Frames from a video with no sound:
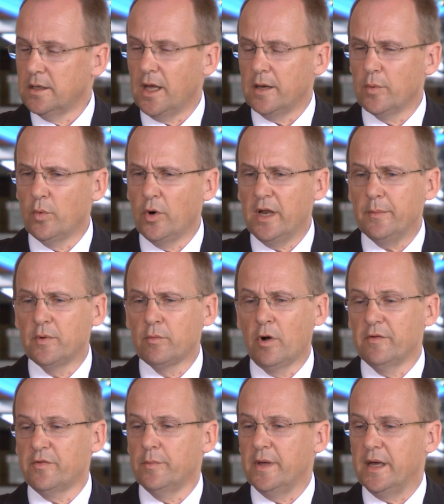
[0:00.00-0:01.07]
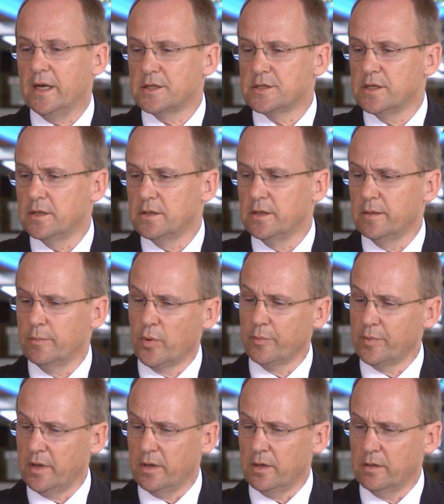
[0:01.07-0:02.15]
No, but what happened right from the outset, the
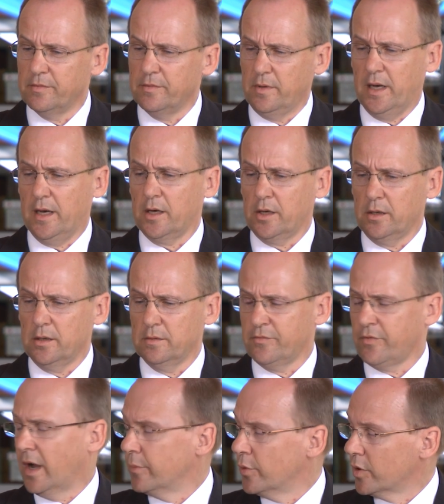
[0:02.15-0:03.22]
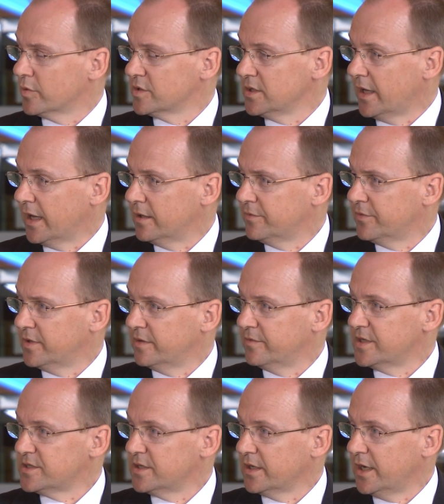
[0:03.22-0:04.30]
proper framework was laid for the
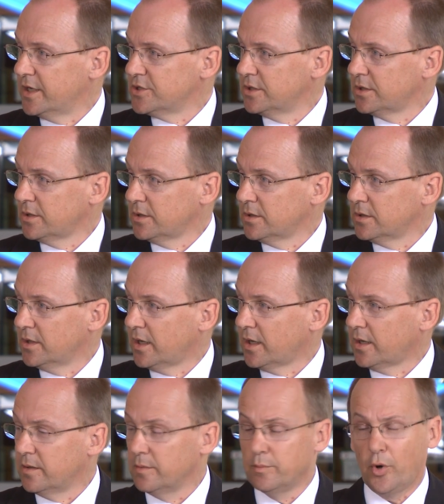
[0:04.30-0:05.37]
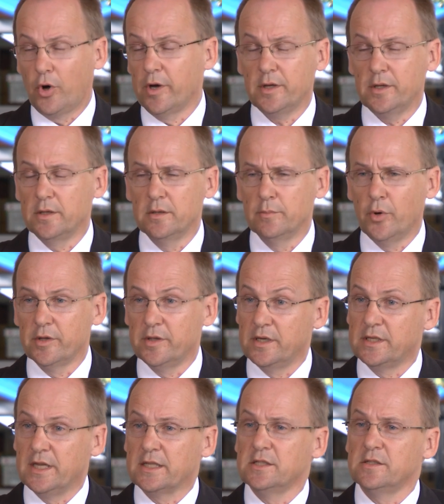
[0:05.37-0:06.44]
investigation by the
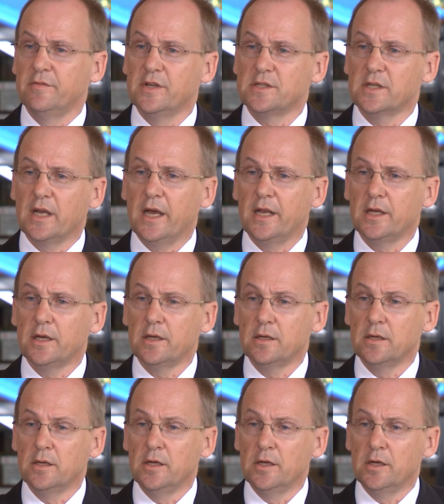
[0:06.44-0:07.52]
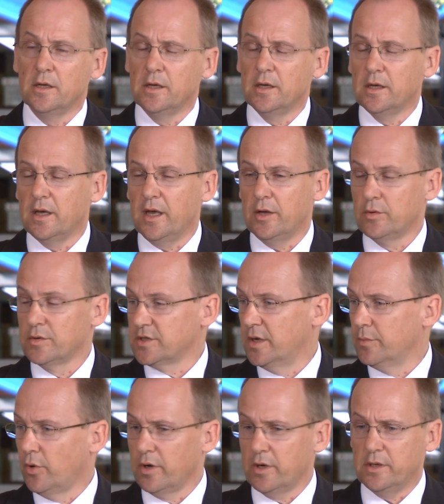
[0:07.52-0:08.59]
detectives investigating it, and
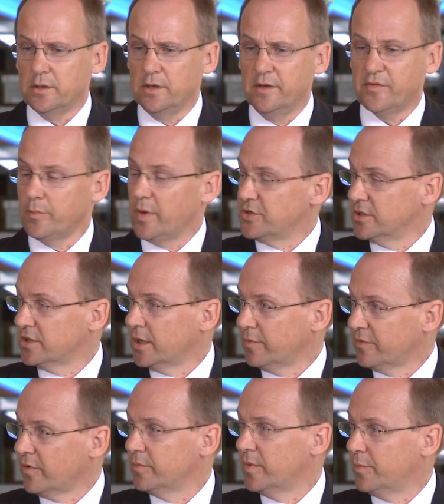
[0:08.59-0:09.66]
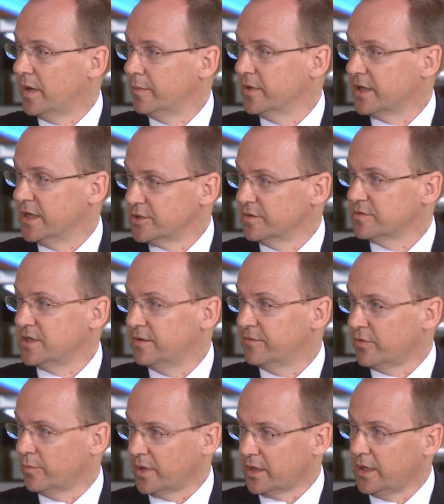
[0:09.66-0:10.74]
also by information coming from the public, as I said,
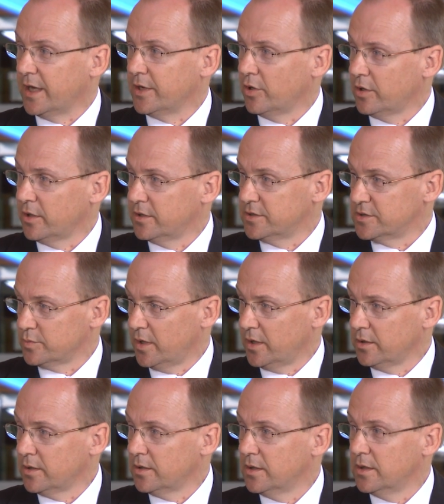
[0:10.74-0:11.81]
from Macleay Island as well.